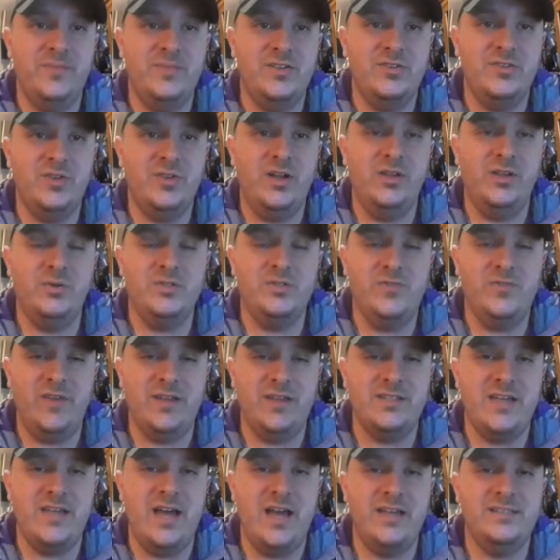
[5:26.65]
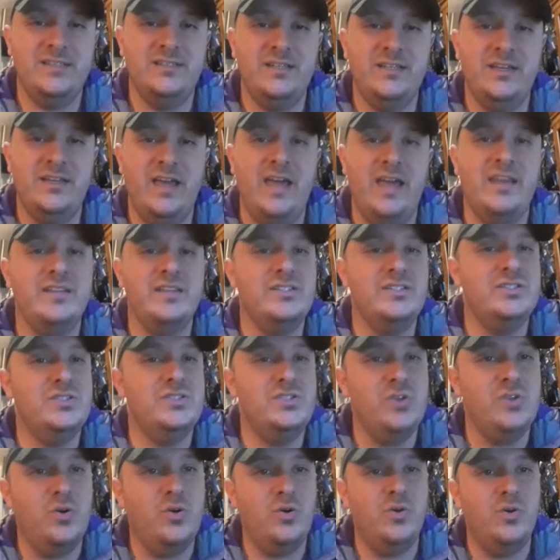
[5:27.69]
This trailer was fantastic, and it
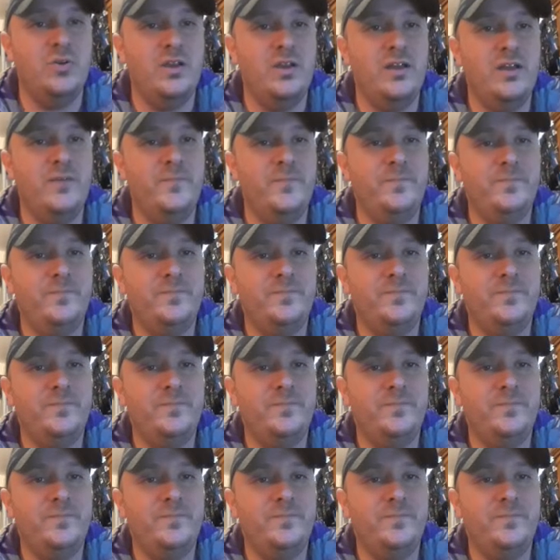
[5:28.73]
sold.